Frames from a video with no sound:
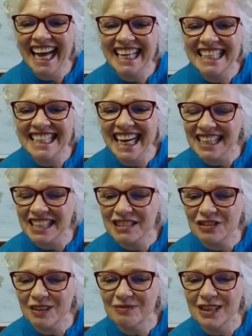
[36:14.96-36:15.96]
Taylor's
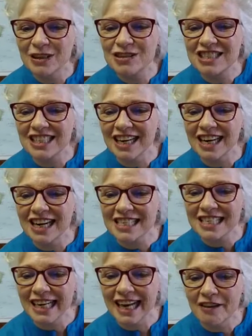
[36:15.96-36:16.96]
from New
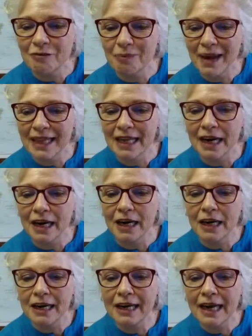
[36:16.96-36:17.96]
Jersey. I've been
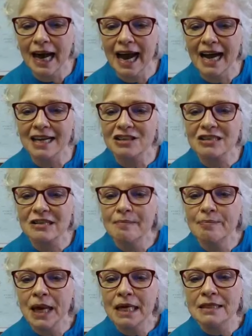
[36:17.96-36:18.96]
there. Gosh.
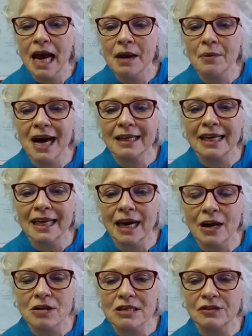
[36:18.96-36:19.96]
Taiwan.
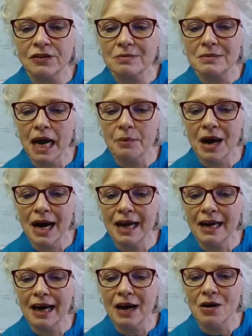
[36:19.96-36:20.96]
Carol's from
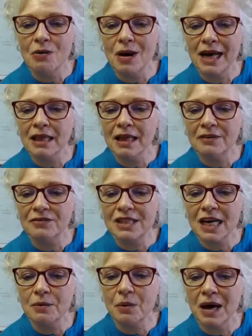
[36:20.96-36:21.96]
Taiwan. Oh, I love
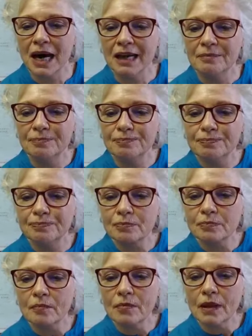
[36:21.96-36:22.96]
Taiwan.
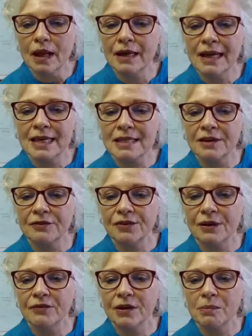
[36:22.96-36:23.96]
Nancy
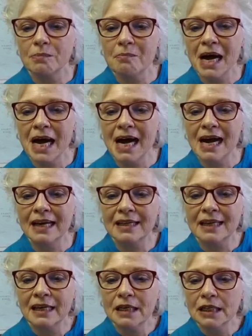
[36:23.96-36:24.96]
from Vermont.
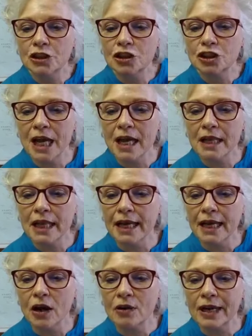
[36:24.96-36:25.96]

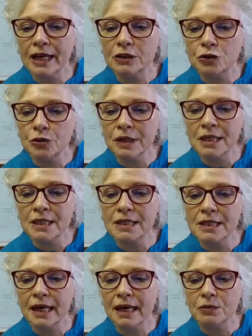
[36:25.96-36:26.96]
Shelley. Okay,
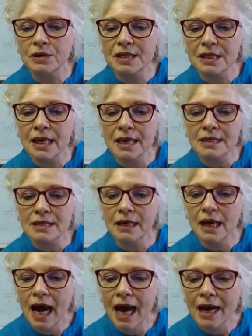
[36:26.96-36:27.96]
Trinidad, Wisconsin.
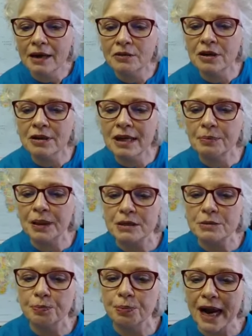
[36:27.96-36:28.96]
I don't know that place.
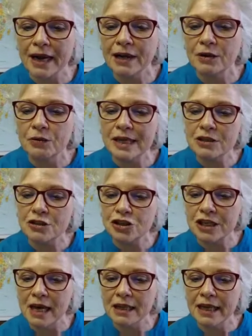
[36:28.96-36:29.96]
Breckenridge.
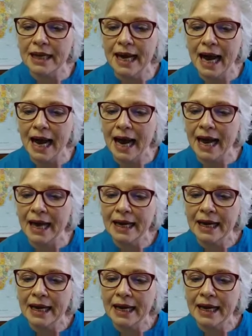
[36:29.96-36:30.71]
Shelley. Hi.